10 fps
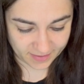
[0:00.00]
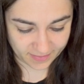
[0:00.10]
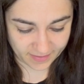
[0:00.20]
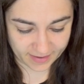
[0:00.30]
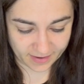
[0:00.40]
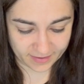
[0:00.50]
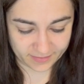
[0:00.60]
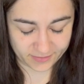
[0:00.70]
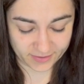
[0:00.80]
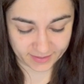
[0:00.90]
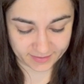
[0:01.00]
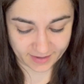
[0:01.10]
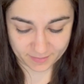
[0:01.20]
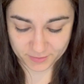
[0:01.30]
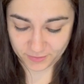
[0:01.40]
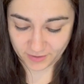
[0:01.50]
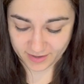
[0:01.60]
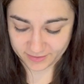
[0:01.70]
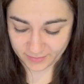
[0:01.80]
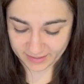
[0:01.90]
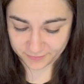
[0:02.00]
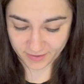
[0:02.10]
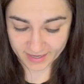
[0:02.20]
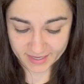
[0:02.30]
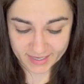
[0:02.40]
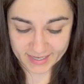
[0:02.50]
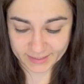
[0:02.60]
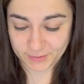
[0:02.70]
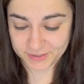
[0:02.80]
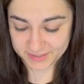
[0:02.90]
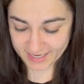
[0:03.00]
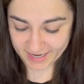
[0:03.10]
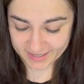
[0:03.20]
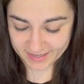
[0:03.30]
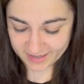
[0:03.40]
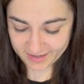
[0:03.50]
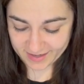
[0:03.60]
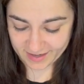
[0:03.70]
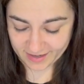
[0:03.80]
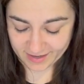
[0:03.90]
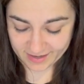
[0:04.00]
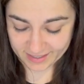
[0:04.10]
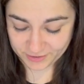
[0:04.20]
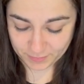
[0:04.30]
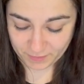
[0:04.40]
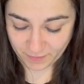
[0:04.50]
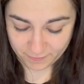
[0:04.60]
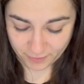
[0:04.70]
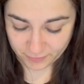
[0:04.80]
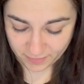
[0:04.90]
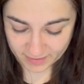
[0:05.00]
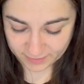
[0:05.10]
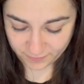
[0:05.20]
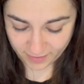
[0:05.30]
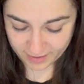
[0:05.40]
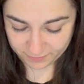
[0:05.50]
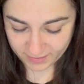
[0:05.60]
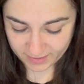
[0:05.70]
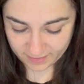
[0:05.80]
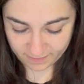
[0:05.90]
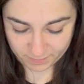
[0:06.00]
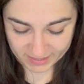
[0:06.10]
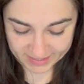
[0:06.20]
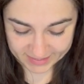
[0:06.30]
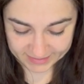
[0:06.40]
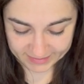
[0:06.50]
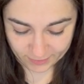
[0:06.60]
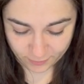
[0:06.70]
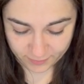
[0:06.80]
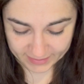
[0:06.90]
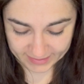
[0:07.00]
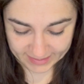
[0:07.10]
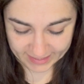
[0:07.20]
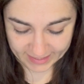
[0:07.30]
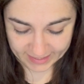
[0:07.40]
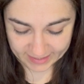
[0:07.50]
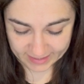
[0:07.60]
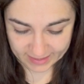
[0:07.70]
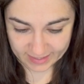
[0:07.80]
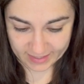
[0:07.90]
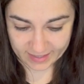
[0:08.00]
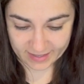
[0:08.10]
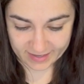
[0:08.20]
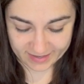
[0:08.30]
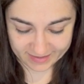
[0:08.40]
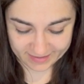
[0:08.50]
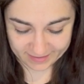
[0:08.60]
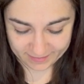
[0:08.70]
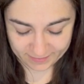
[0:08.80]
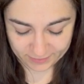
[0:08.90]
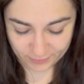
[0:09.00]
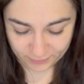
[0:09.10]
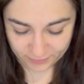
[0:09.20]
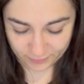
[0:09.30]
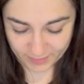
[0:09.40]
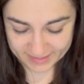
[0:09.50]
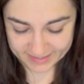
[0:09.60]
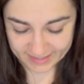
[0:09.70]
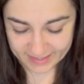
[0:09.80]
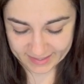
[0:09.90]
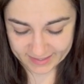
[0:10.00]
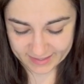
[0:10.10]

that I just am too tired to rectify. It's question 10. It should be 535 because obviously 220